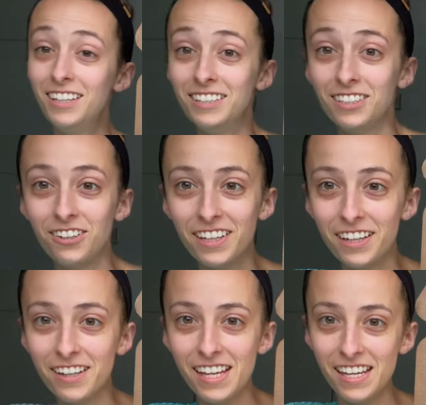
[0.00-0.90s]
So here
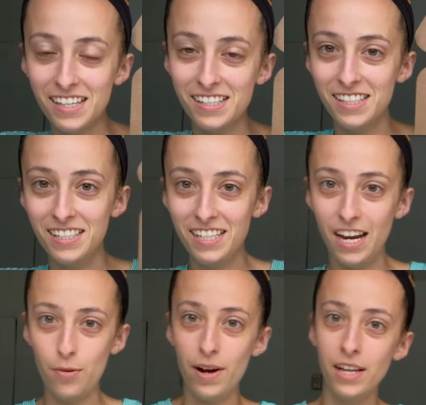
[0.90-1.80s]
is the
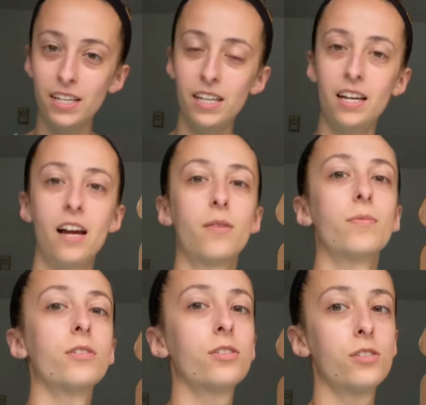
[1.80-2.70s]
DIY kit. I
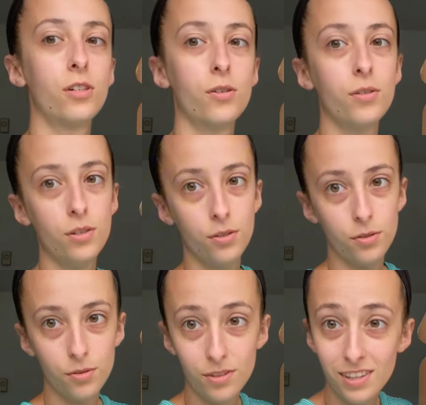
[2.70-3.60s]
will show
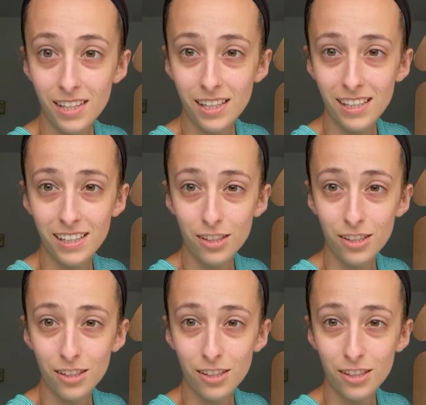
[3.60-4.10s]
you the